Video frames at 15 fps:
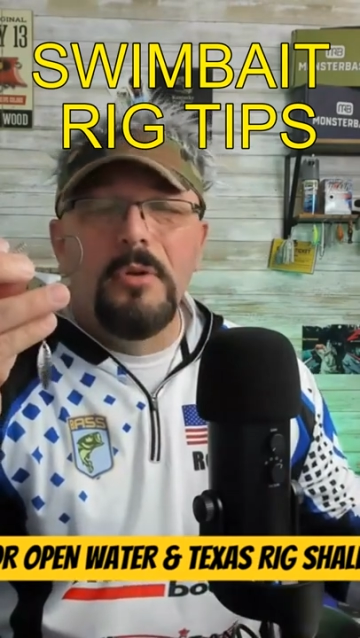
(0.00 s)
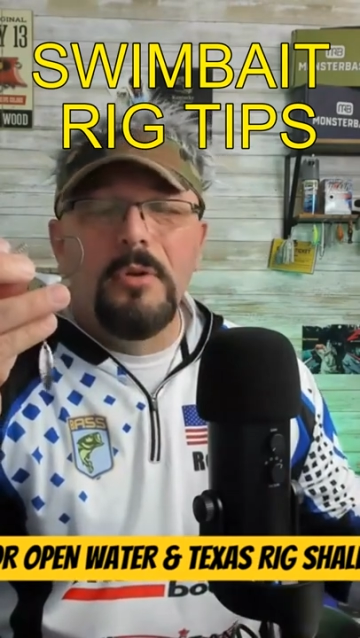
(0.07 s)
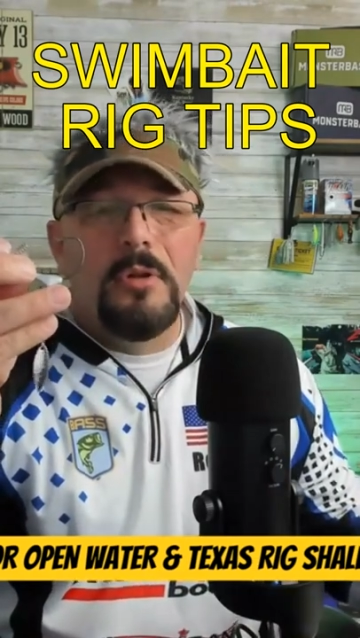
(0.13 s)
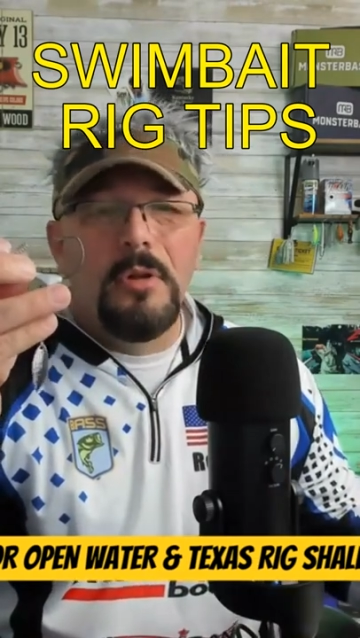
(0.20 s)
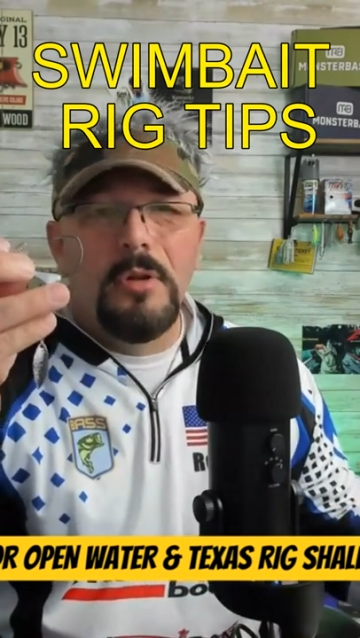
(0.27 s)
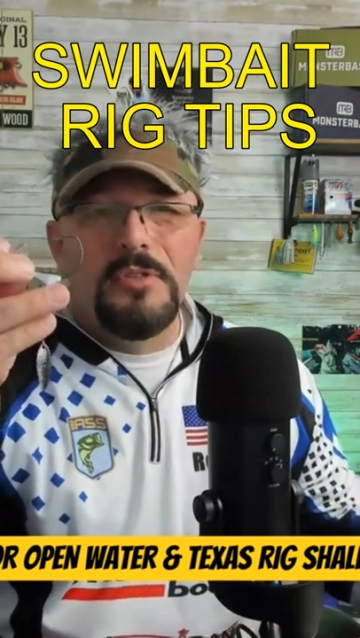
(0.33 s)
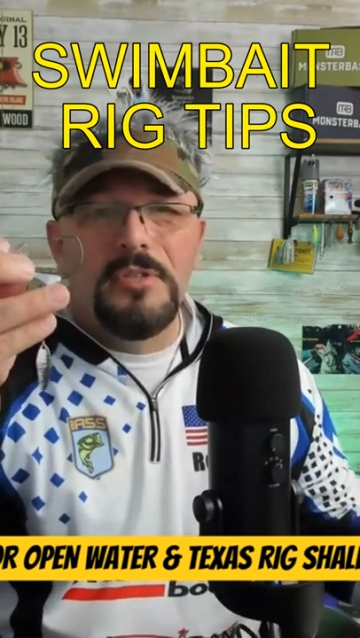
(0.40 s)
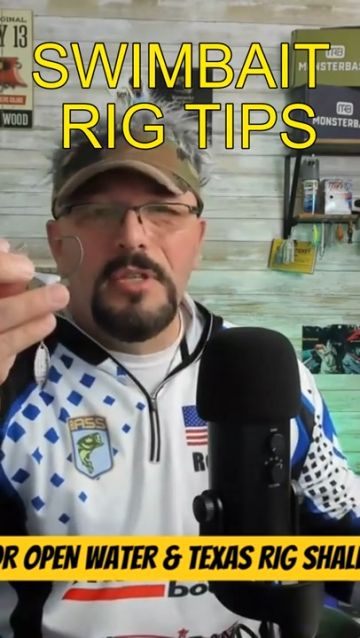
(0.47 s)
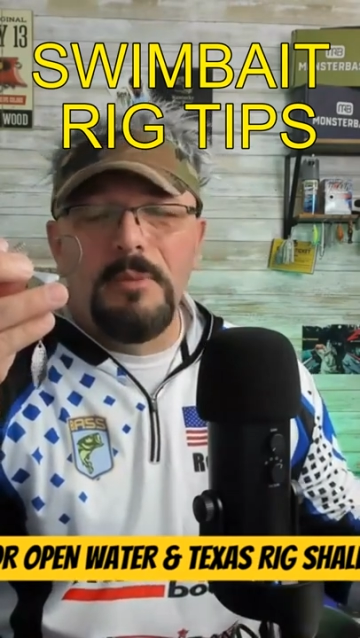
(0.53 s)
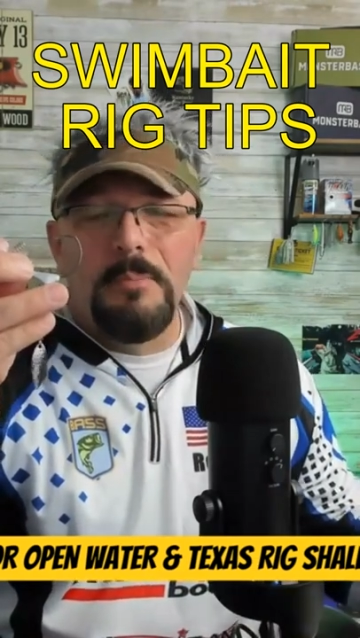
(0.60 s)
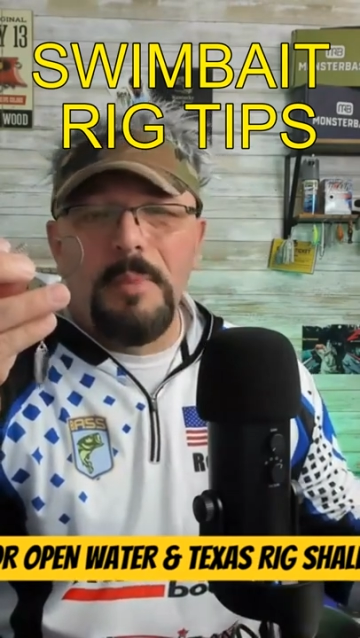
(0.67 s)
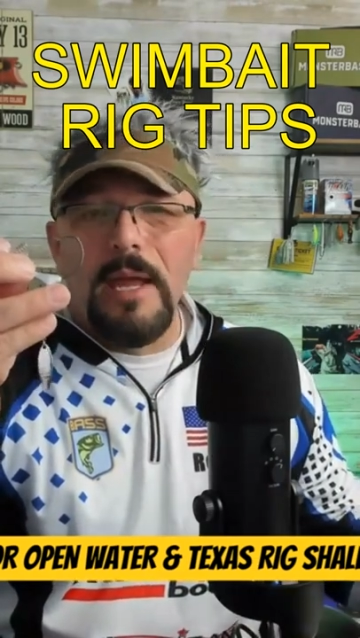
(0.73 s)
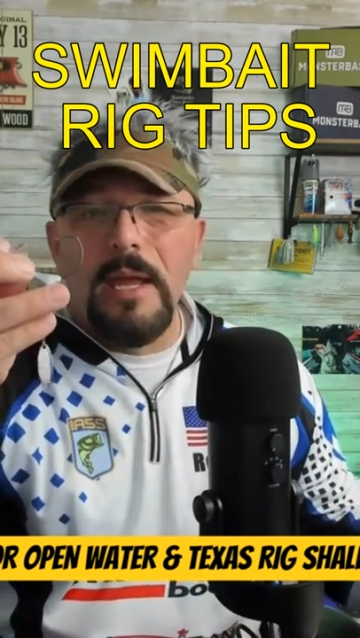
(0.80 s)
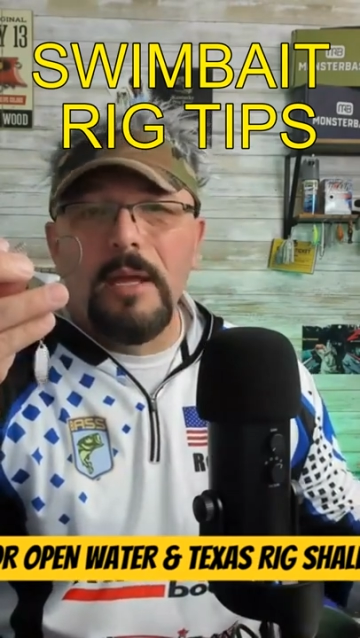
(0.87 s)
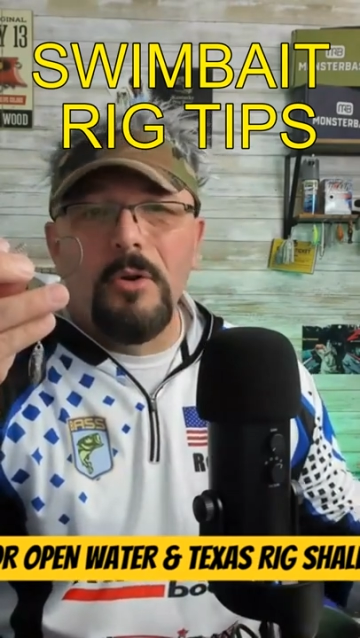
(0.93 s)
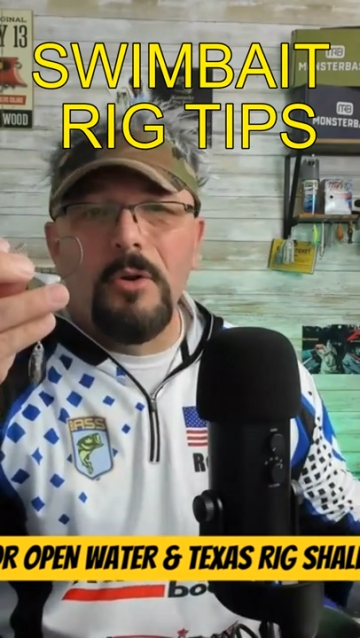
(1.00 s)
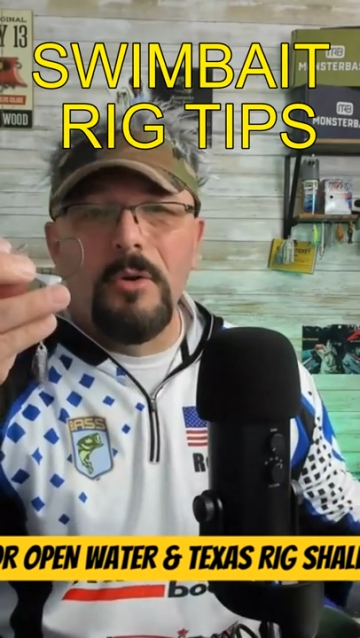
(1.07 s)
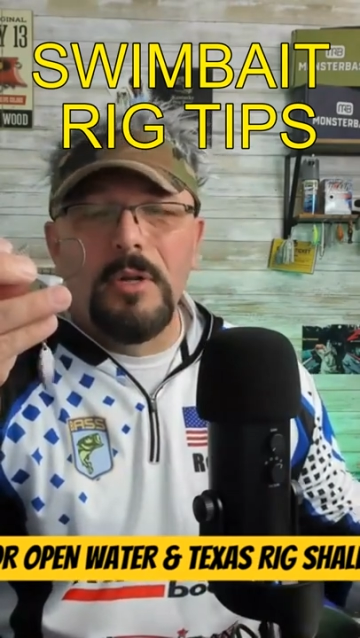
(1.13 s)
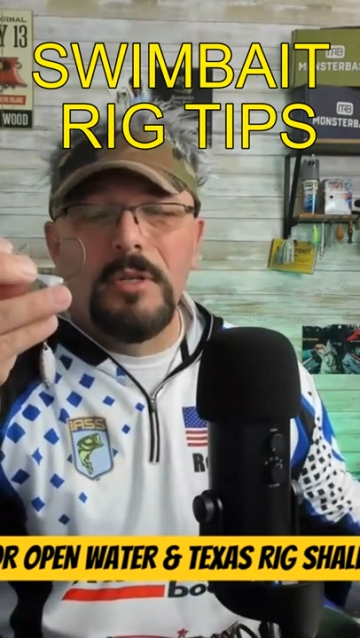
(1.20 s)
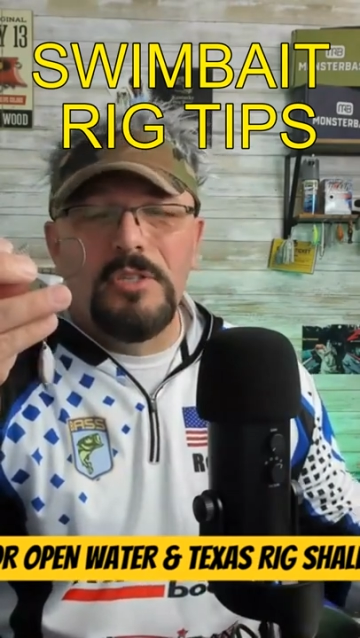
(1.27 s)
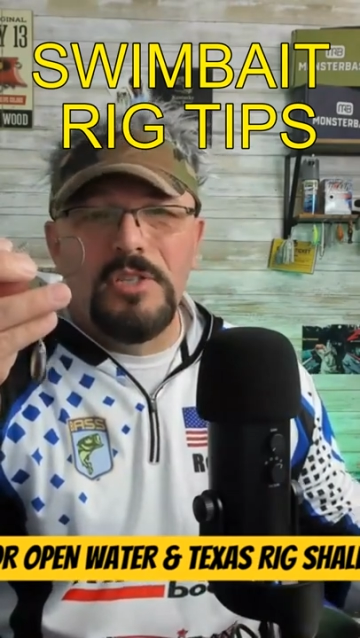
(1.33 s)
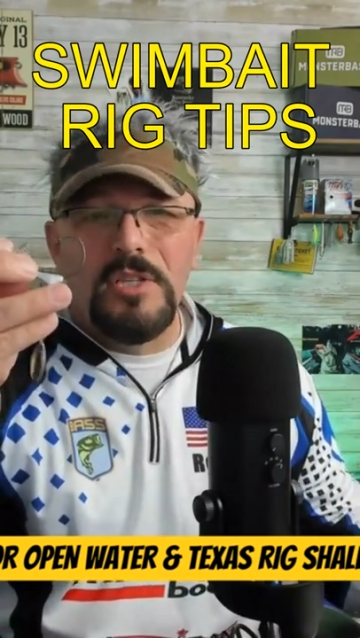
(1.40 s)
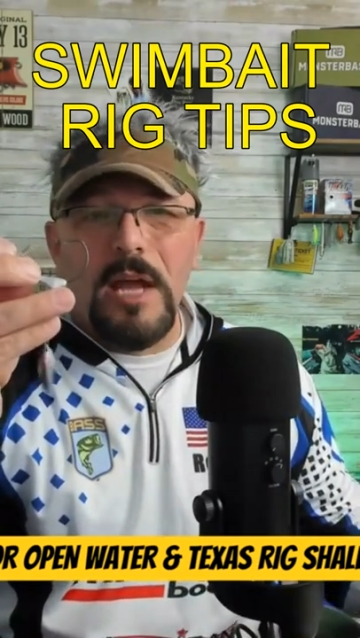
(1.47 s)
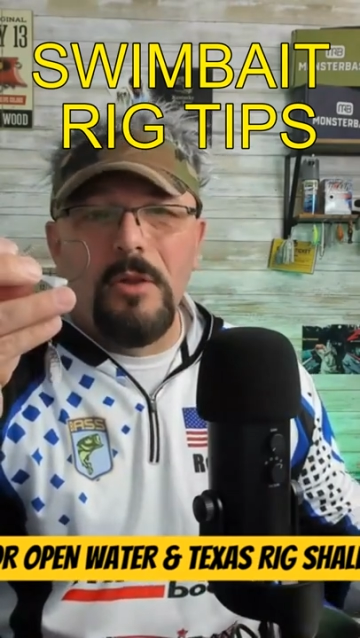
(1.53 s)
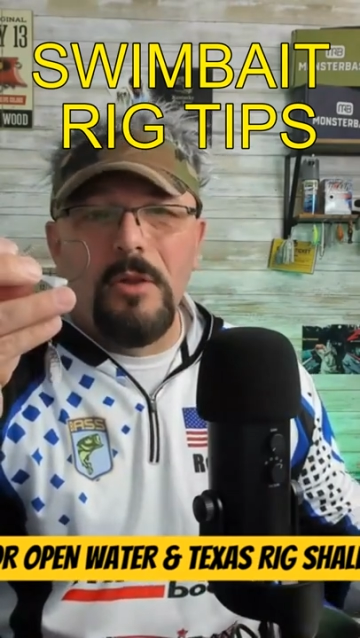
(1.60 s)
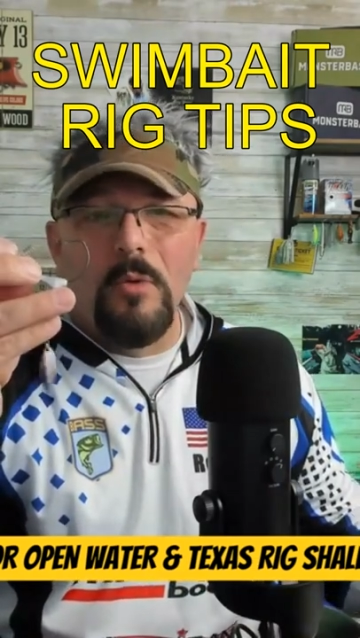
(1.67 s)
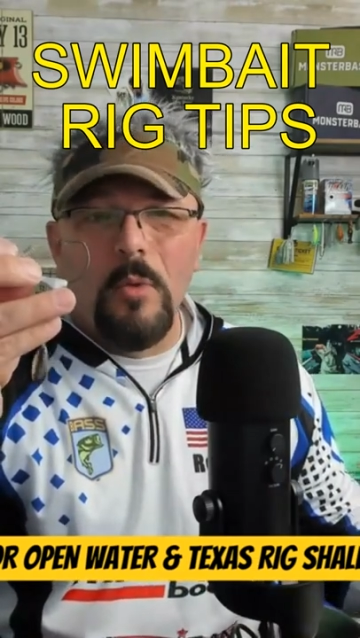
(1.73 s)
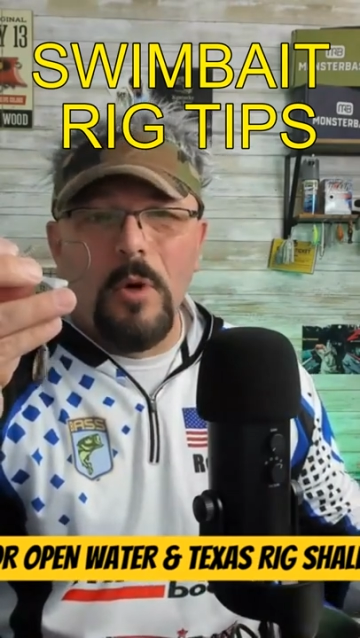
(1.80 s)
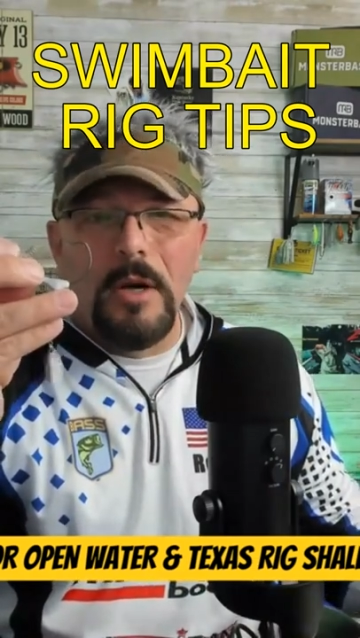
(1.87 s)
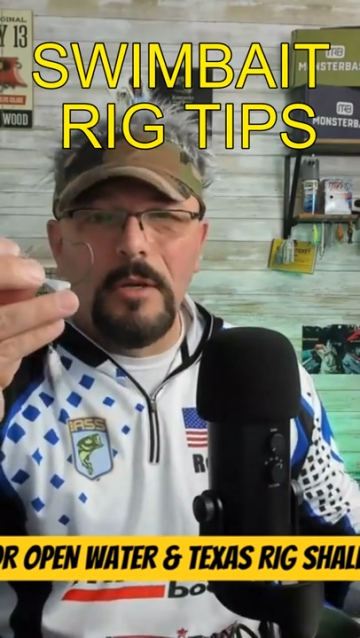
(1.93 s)
close to the bank or in shallow
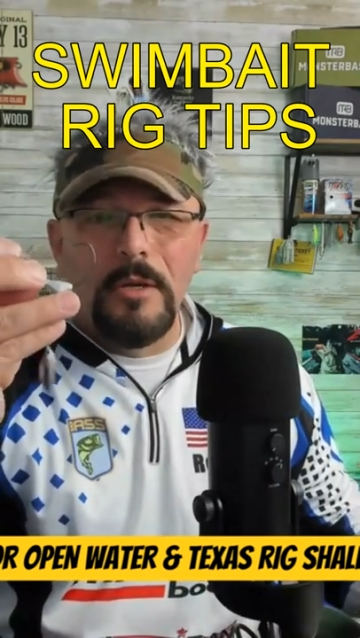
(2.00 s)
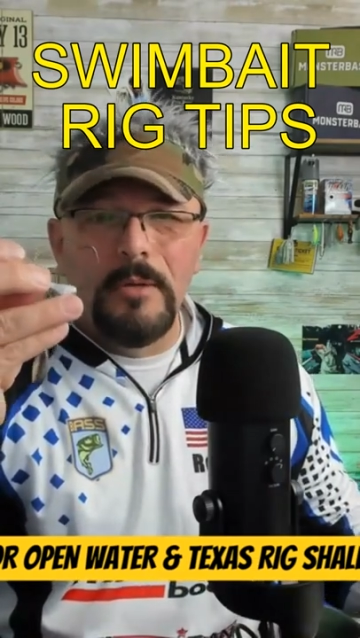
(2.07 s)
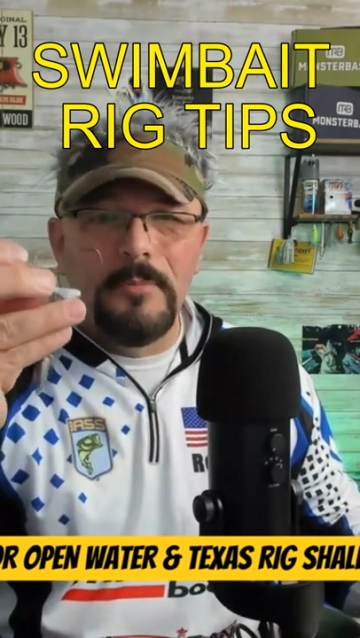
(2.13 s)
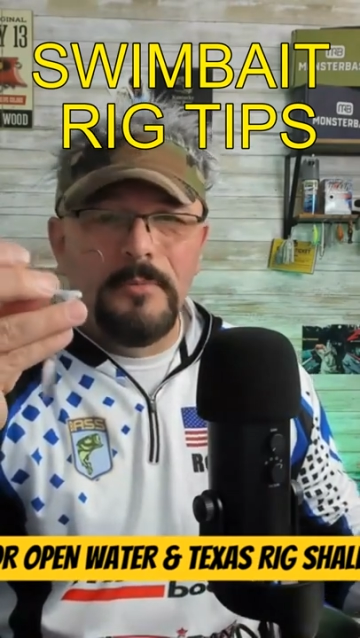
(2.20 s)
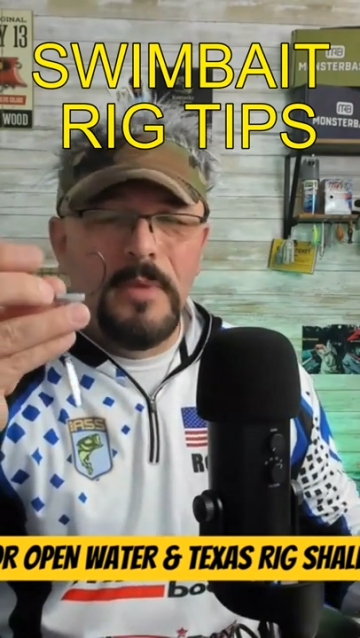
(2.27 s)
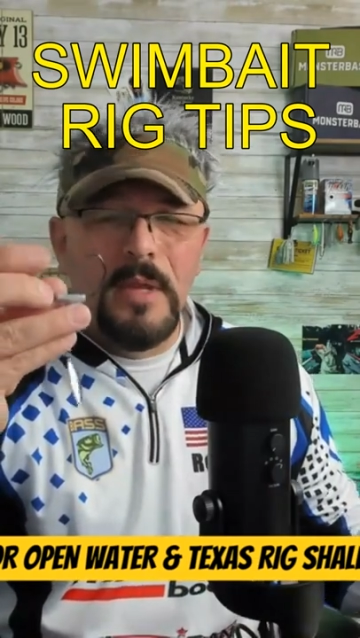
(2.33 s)
water,